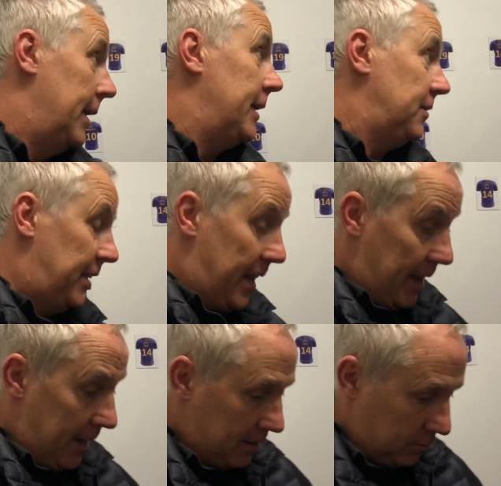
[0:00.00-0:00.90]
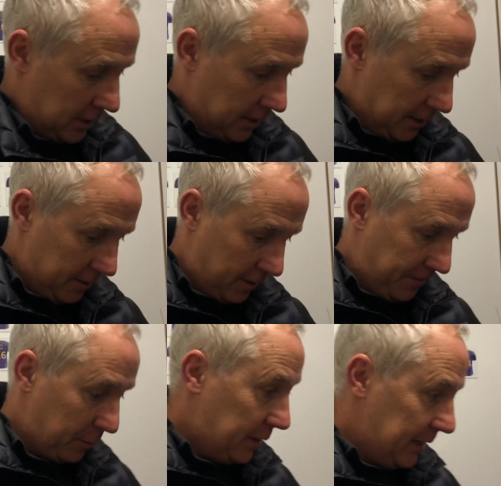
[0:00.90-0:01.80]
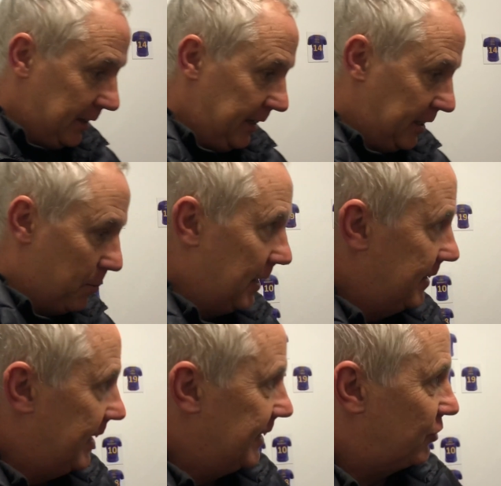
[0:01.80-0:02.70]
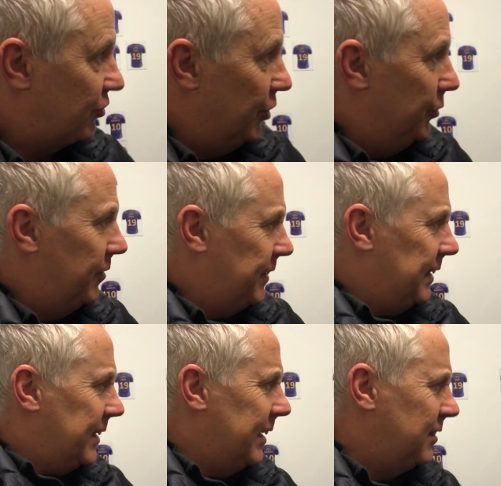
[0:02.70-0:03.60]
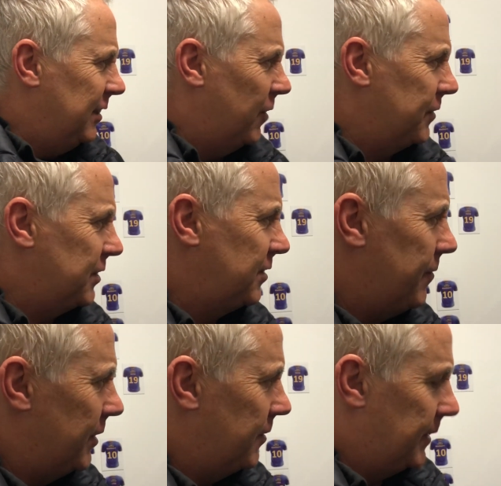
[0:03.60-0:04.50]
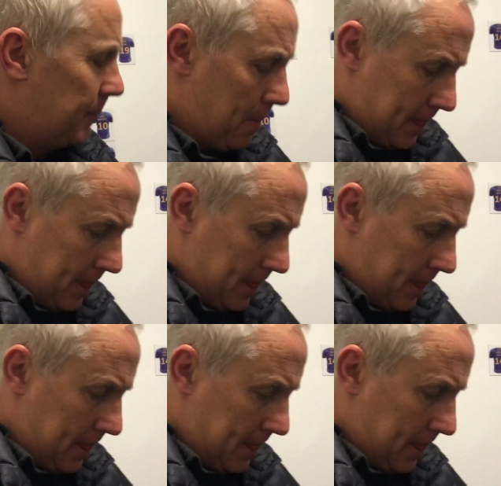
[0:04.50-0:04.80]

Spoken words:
Yes, yeah. Well, I think he can play the next 2. I think he kicks in after 7, I think.